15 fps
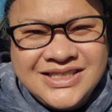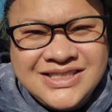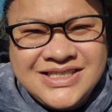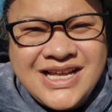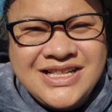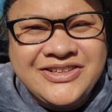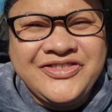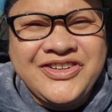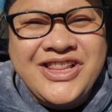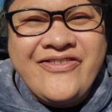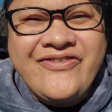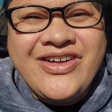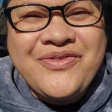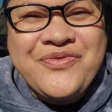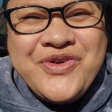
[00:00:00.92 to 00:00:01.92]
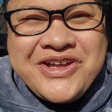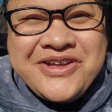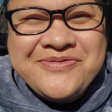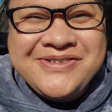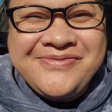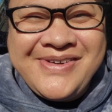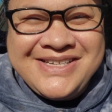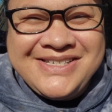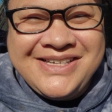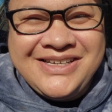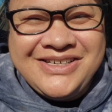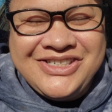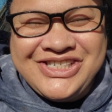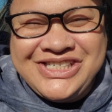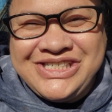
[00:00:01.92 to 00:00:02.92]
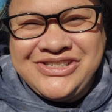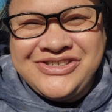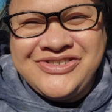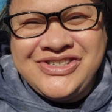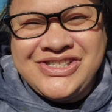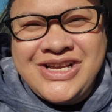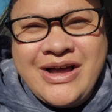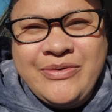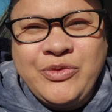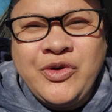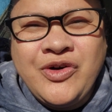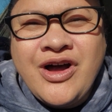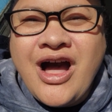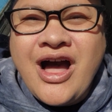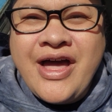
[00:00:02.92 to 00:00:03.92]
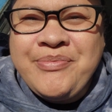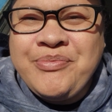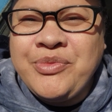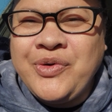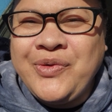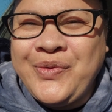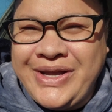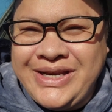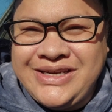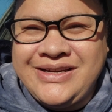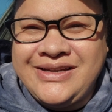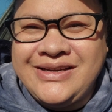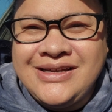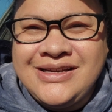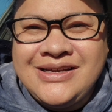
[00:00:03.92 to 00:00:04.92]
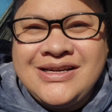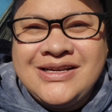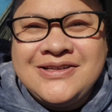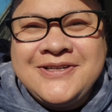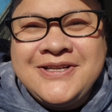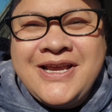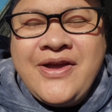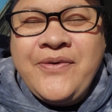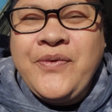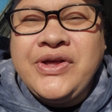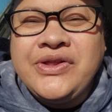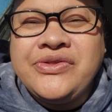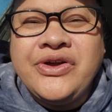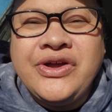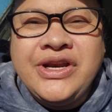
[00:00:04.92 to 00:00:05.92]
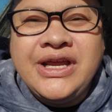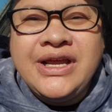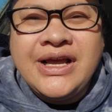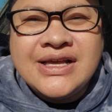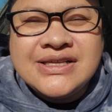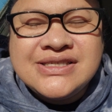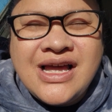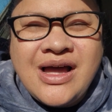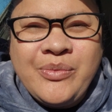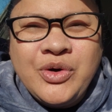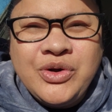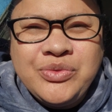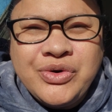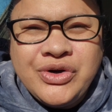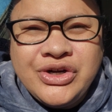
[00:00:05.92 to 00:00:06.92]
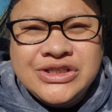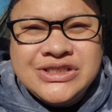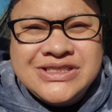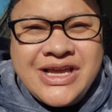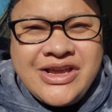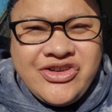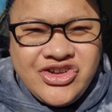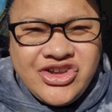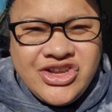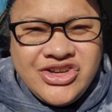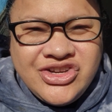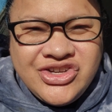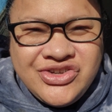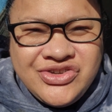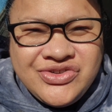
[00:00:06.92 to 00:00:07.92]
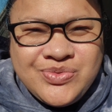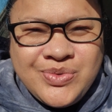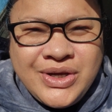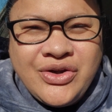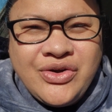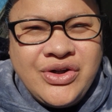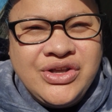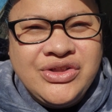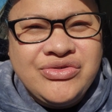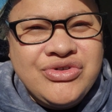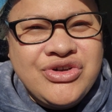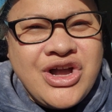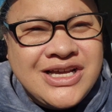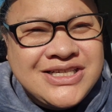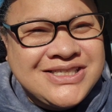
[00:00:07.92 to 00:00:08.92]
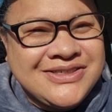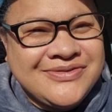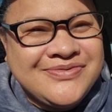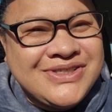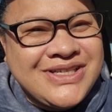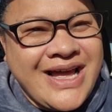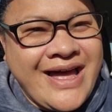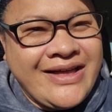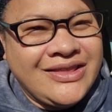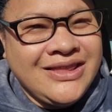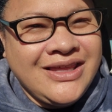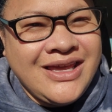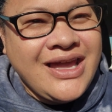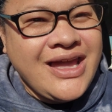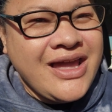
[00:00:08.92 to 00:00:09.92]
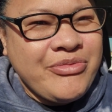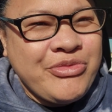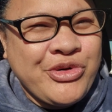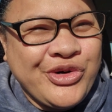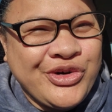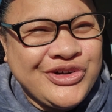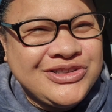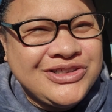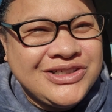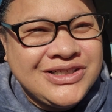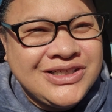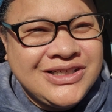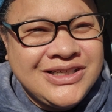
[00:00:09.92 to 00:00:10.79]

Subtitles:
Talofa lava, and welcome to Measina Treasures of Samoa. I'm Measina. Today we're learning Samoan words that you can use when going through customs at the airport.